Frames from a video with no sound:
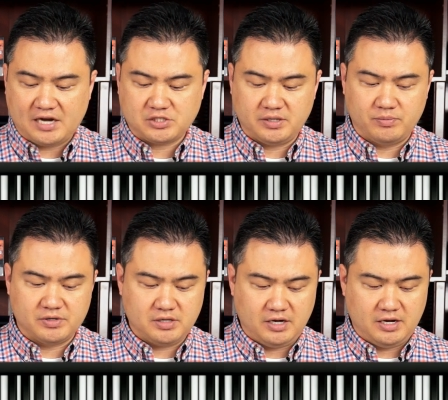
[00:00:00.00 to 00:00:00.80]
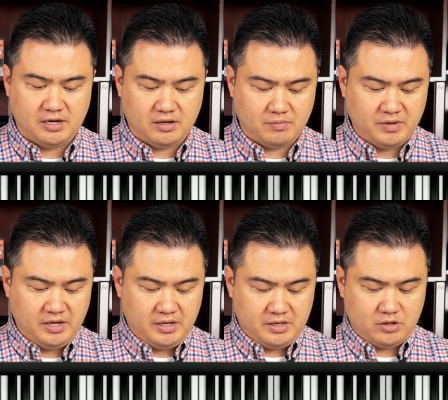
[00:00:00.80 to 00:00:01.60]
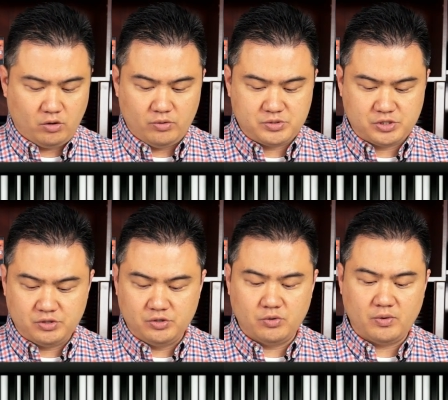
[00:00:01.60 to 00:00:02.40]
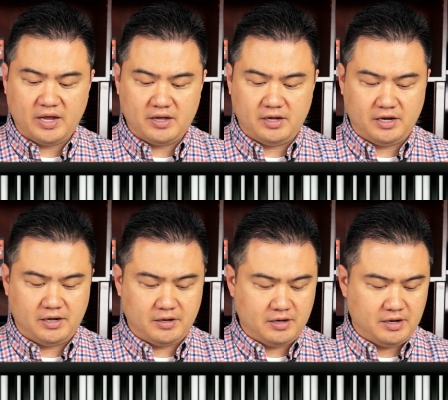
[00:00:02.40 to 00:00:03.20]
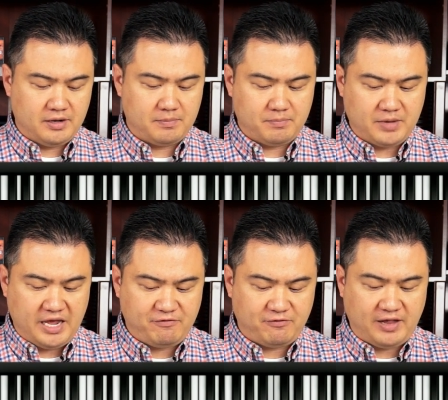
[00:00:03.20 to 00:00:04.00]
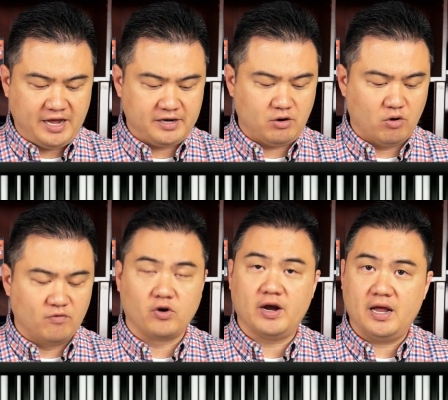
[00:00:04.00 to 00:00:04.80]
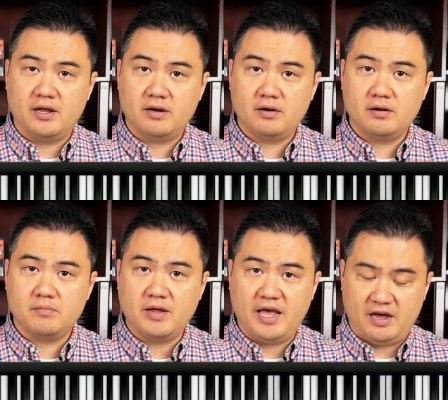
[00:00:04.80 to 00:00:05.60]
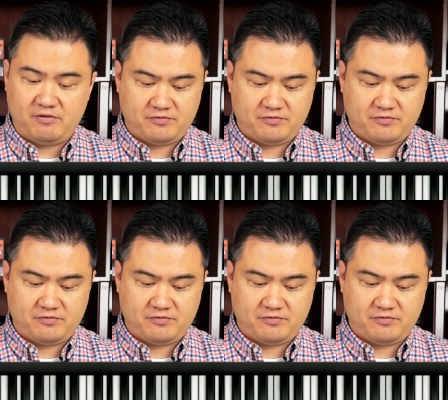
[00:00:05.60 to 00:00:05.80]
actually go to A flat over F.